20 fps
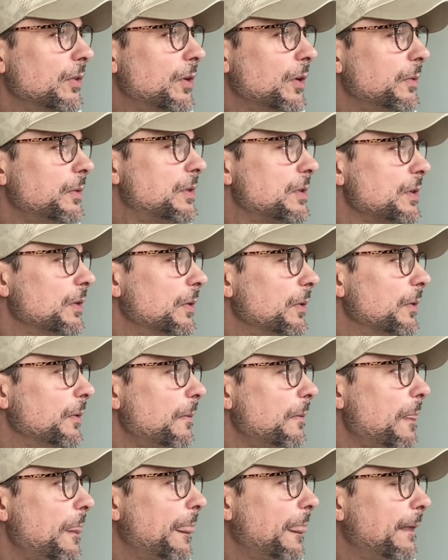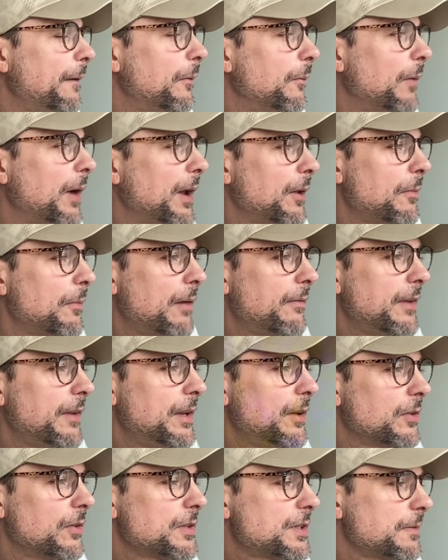to one of my
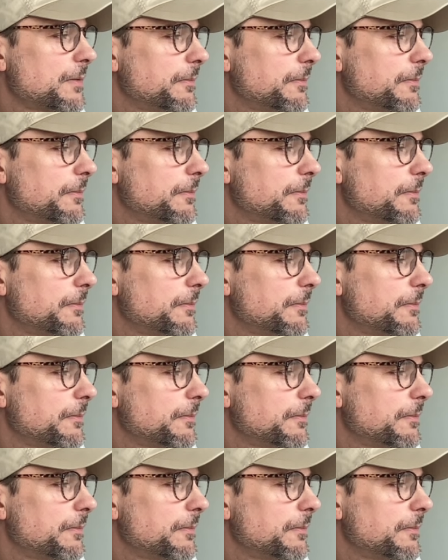videos,